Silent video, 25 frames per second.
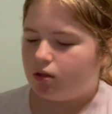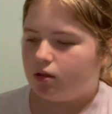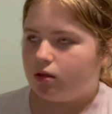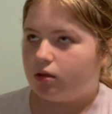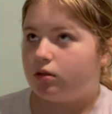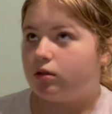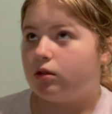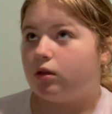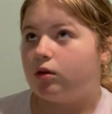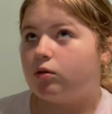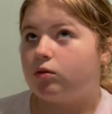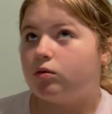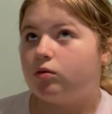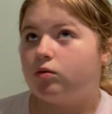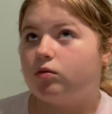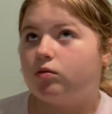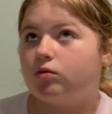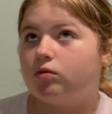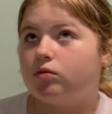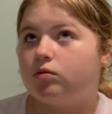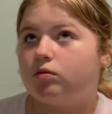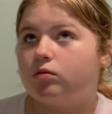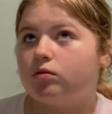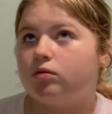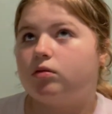No,
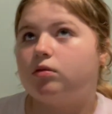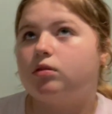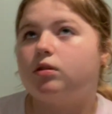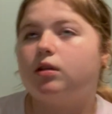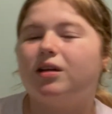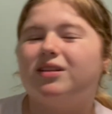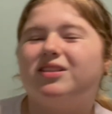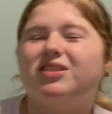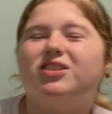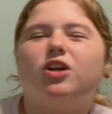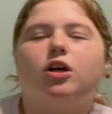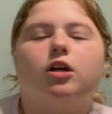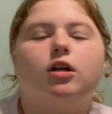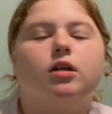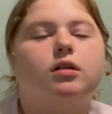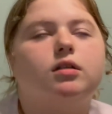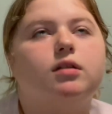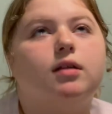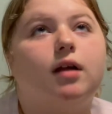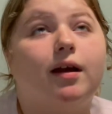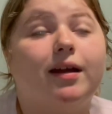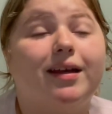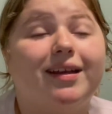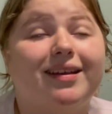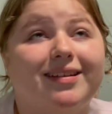not start,
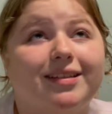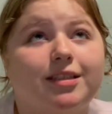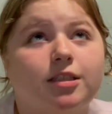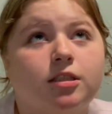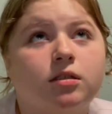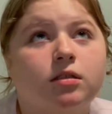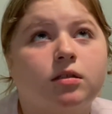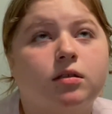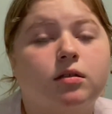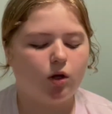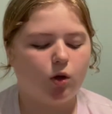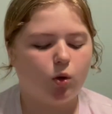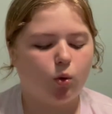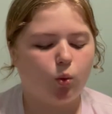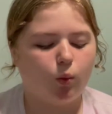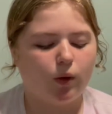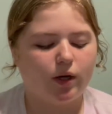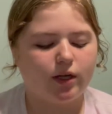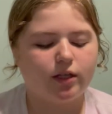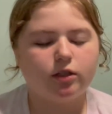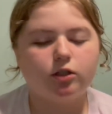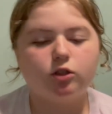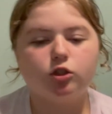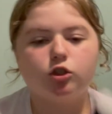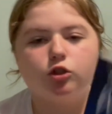not end.
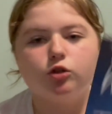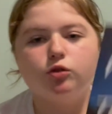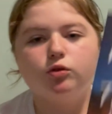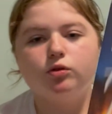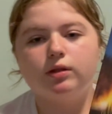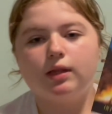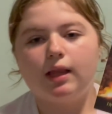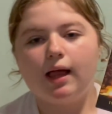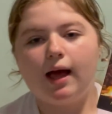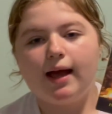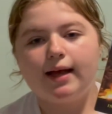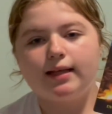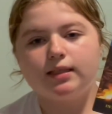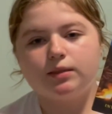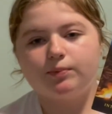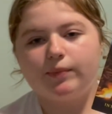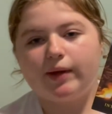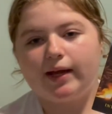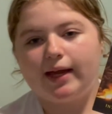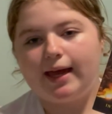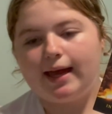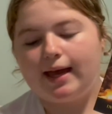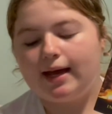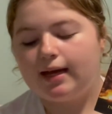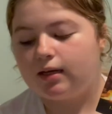Where the Truth Lies
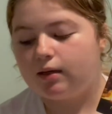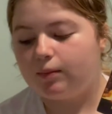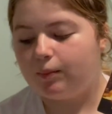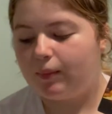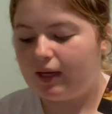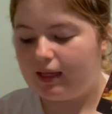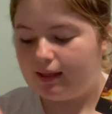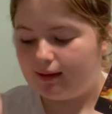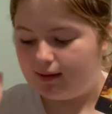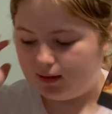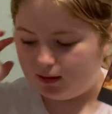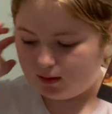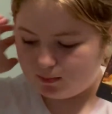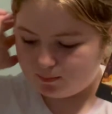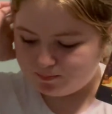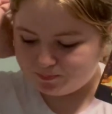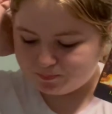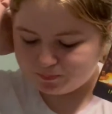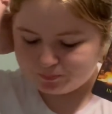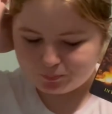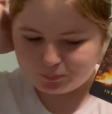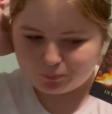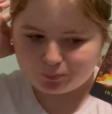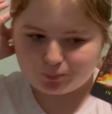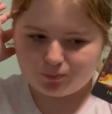by Anna Bailey.
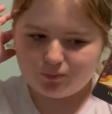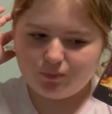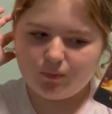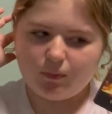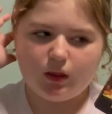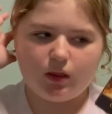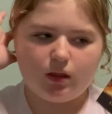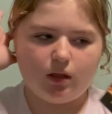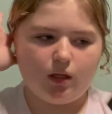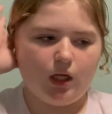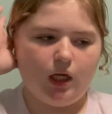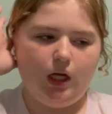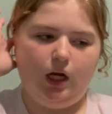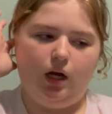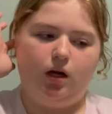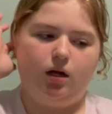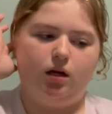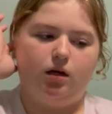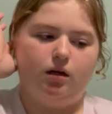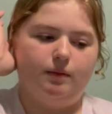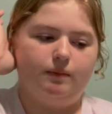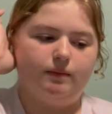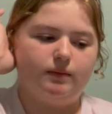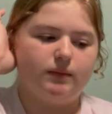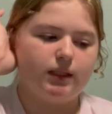
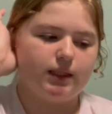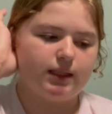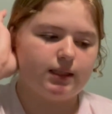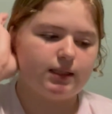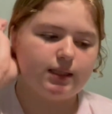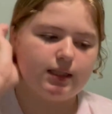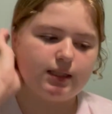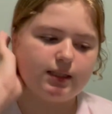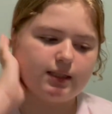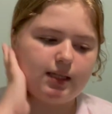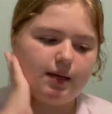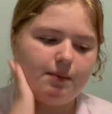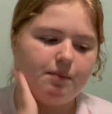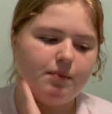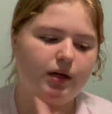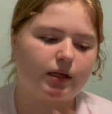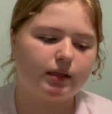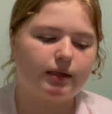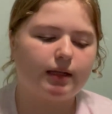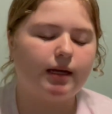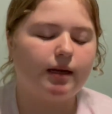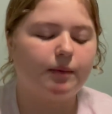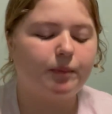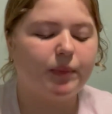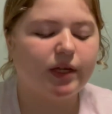Um, this is a book
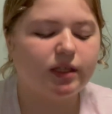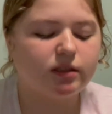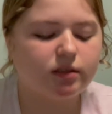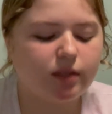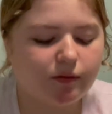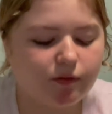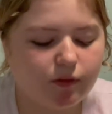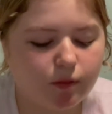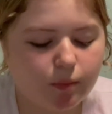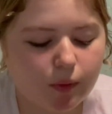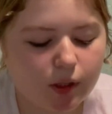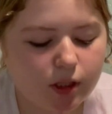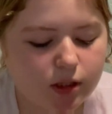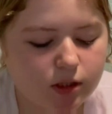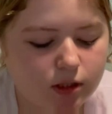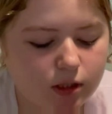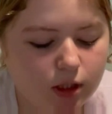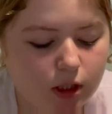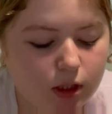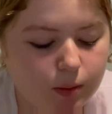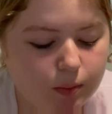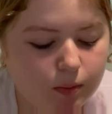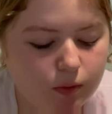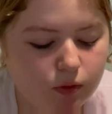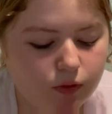that I picked up from Barnes &
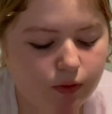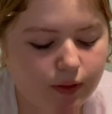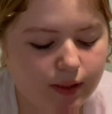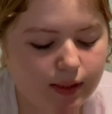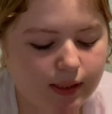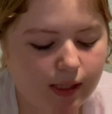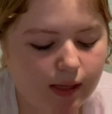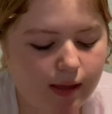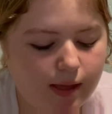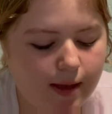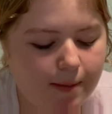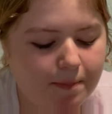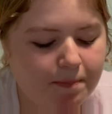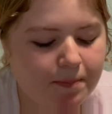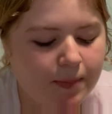Noble recently,